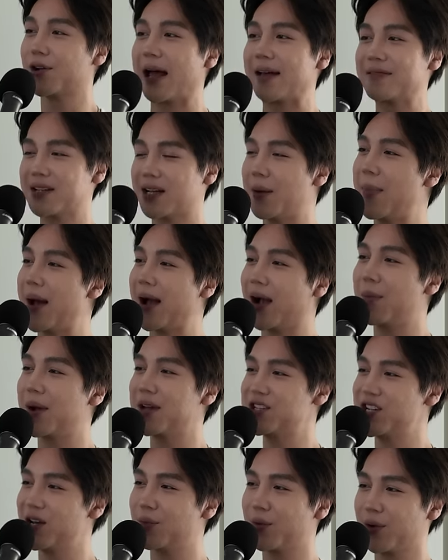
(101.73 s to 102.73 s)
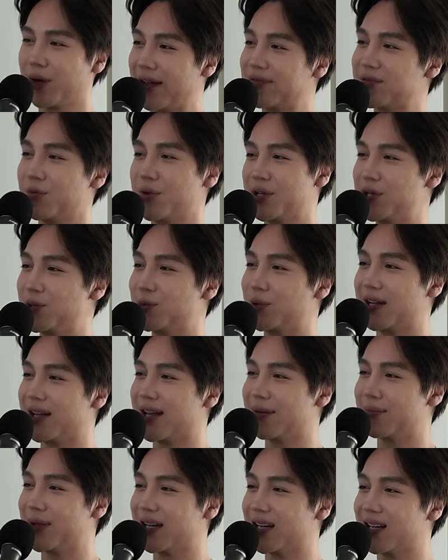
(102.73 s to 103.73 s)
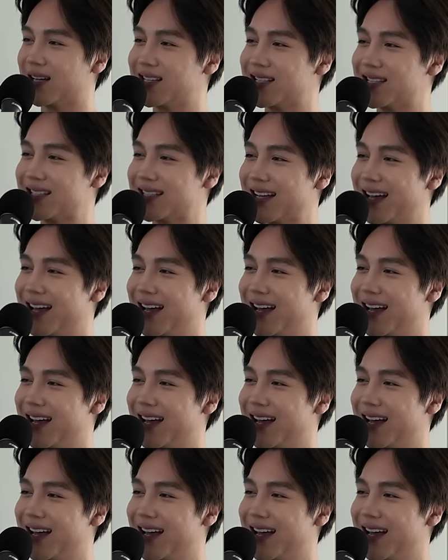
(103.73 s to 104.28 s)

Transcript: gonna have to come back on my channel. We're gonna have to redo it again because